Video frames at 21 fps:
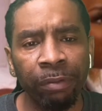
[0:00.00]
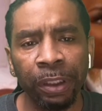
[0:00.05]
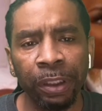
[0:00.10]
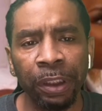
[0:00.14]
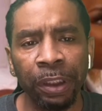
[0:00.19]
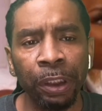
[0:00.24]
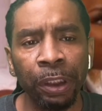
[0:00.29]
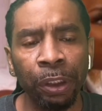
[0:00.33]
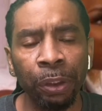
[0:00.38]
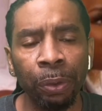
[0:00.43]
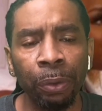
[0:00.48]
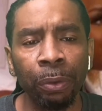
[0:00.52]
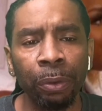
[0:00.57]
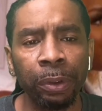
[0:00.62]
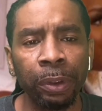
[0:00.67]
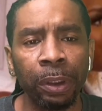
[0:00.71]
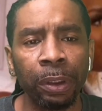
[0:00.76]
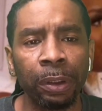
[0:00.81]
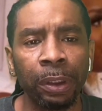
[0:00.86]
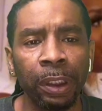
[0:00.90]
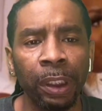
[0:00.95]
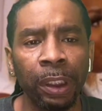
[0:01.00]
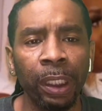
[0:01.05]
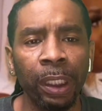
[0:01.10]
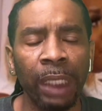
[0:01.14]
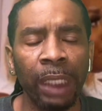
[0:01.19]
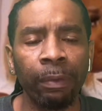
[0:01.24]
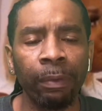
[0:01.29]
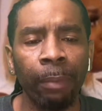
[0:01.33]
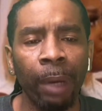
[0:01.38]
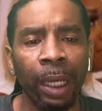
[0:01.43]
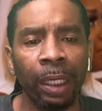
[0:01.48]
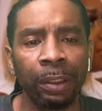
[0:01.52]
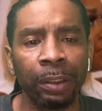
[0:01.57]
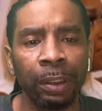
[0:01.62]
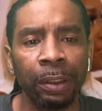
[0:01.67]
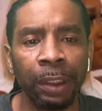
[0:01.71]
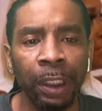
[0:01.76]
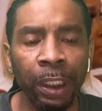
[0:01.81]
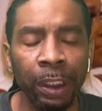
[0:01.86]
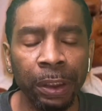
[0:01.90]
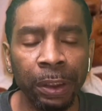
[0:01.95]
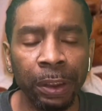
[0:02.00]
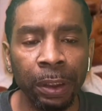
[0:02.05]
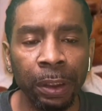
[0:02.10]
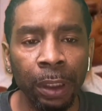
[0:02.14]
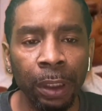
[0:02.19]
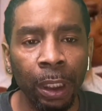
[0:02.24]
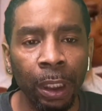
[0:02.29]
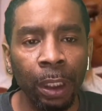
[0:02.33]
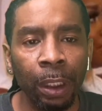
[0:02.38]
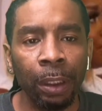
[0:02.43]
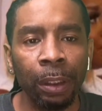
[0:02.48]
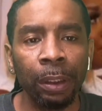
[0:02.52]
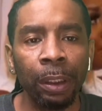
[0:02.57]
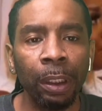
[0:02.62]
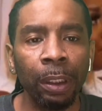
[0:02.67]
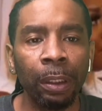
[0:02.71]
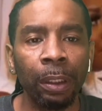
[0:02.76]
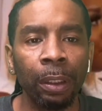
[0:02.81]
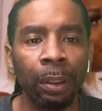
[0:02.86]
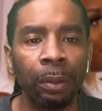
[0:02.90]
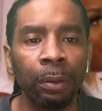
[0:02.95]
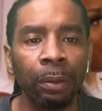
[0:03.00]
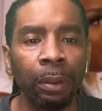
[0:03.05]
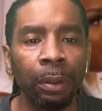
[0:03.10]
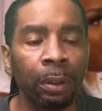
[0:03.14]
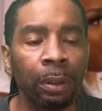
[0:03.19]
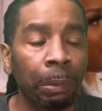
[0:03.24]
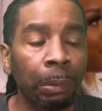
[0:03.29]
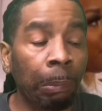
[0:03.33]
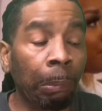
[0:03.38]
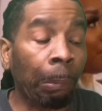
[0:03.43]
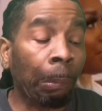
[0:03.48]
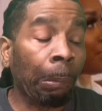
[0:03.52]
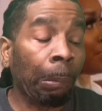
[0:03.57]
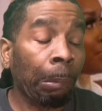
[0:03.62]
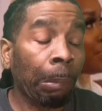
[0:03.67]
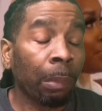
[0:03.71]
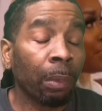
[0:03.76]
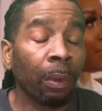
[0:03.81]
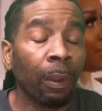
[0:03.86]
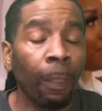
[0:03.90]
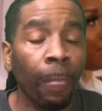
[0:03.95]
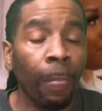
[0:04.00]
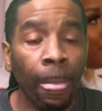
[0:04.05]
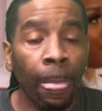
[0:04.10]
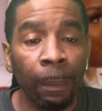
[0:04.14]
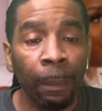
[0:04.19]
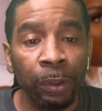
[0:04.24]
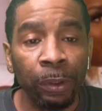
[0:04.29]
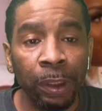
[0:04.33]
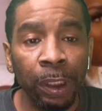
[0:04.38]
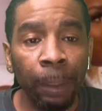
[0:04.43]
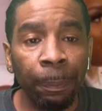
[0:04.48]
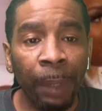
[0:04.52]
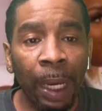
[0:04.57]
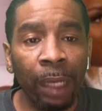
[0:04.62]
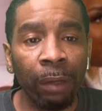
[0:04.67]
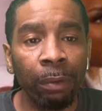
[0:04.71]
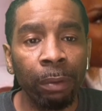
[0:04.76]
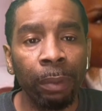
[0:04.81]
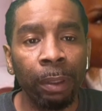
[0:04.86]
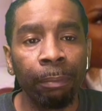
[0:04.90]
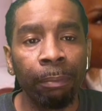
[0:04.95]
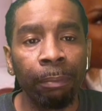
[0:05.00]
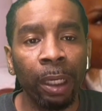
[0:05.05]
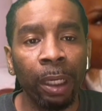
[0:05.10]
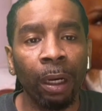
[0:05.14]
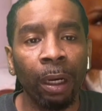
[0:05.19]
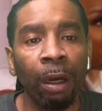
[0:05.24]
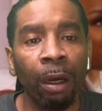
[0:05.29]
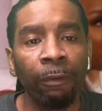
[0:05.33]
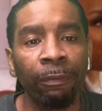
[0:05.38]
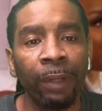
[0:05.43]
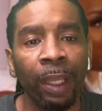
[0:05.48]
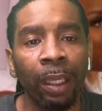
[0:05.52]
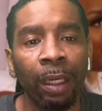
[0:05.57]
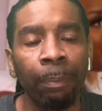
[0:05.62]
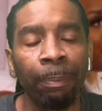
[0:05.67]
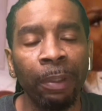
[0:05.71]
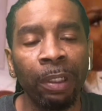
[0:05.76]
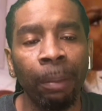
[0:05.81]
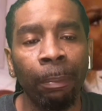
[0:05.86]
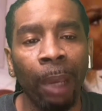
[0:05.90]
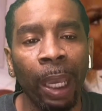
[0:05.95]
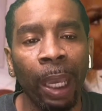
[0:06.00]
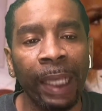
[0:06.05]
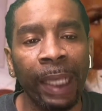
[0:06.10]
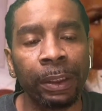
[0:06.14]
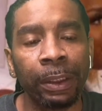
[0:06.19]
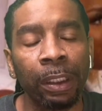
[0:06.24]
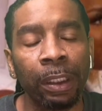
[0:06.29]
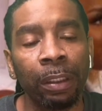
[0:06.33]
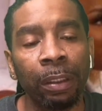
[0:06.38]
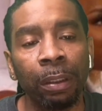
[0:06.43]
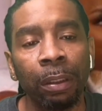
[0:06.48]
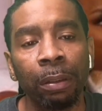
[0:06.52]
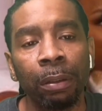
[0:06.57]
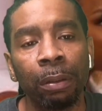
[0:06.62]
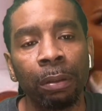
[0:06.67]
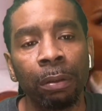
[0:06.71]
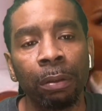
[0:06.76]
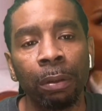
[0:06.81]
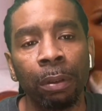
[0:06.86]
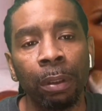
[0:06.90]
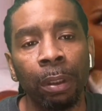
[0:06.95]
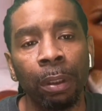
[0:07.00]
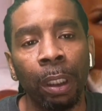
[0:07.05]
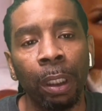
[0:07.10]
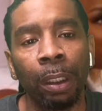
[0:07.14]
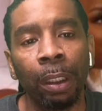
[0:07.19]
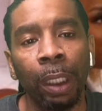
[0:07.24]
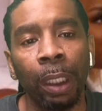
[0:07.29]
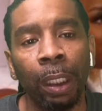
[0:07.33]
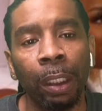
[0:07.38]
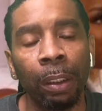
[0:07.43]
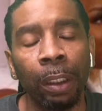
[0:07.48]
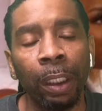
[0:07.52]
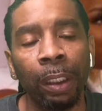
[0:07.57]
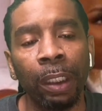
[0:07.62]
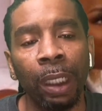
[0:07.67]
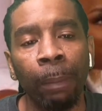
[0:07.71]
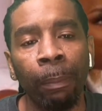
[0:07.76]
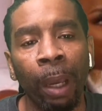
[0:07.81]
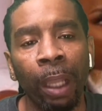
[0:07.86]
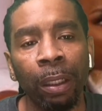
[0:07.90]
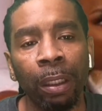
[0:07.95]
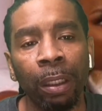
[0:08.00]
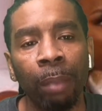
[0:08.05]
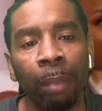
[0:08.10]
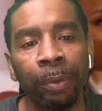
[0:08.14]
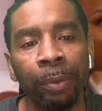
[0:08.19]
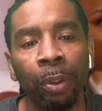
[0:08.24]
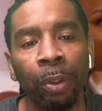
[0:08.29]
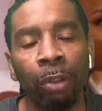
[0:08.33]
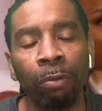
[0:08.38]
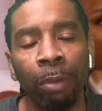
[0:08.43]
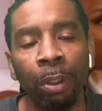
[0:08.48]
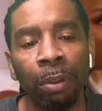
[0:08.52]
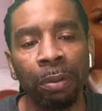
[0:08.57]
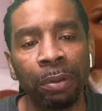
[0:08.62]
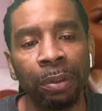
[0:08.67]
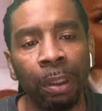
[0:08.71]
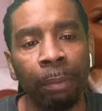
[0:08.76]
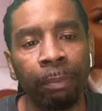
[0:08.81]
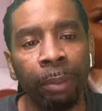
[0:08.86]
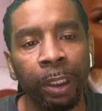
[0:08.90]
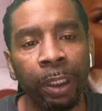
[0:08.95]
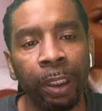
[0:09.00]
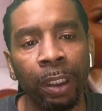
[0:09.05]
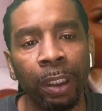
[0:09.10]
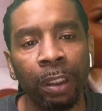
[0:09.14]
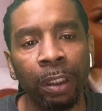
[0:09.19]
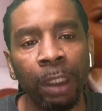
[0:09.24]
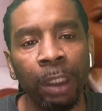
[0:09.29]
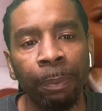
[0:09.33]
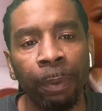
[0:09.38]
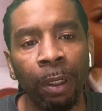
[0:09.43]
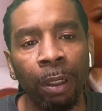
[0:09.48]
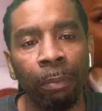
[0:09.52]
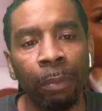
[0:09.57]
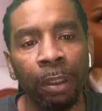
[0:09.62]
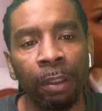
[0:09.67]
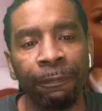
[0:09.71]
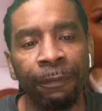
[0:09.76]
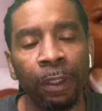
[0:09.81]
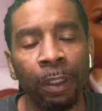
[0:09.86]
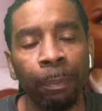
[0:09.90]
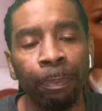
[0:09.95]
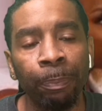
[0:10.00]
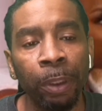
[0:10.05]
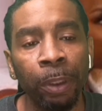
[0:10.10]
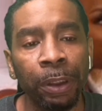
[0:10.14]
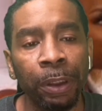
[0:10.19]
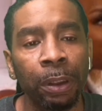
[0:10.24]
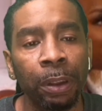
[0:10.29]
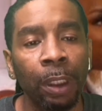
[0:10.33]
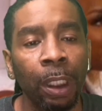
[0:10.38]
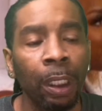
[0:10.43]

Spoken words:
she used to get everybody's attention, you know, she probably would have been better off laying up in the basket. And letting everybody come throw a rose in the bucket and keep on motherfucking pushing.